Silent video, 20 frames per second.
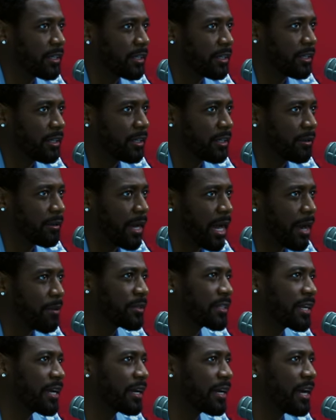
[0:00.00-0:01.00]
um, I
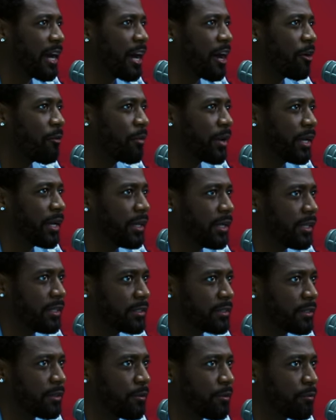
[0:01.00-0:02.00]
was kind of
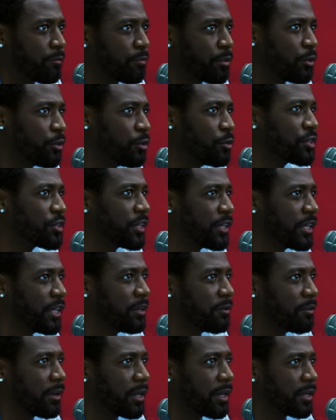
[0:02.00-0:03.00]
always producing
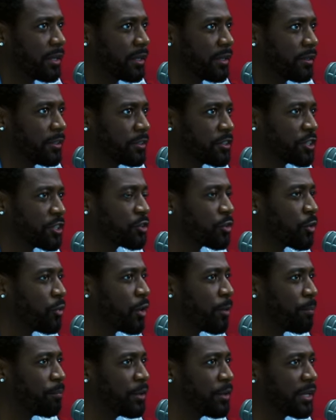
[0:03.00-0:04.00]
anyway. Okay. Just
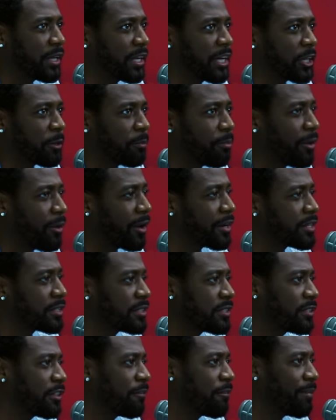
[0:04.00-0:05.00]
throwing, putting together parties
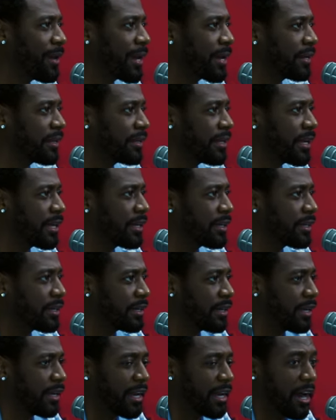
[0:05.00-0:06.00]
and stuff back in the day, mm
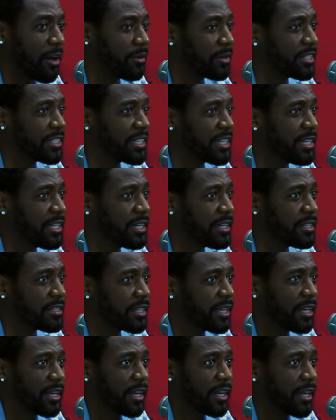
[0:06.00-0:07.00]
-hmm. and all these kids.
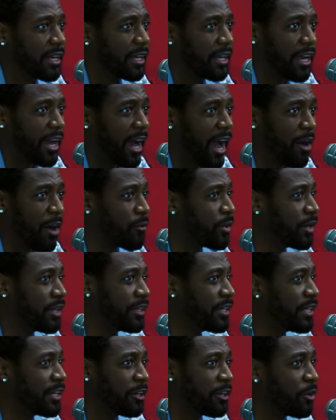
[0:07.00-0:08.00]
I
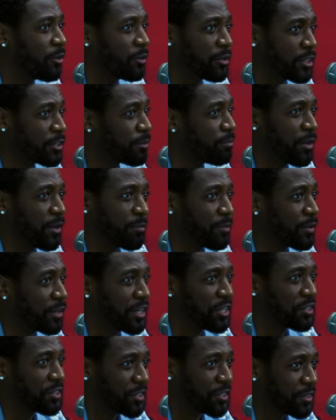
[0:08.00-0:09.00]
really didn't know this is a big
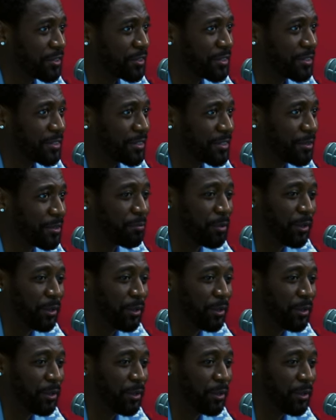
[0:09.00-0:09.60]
production to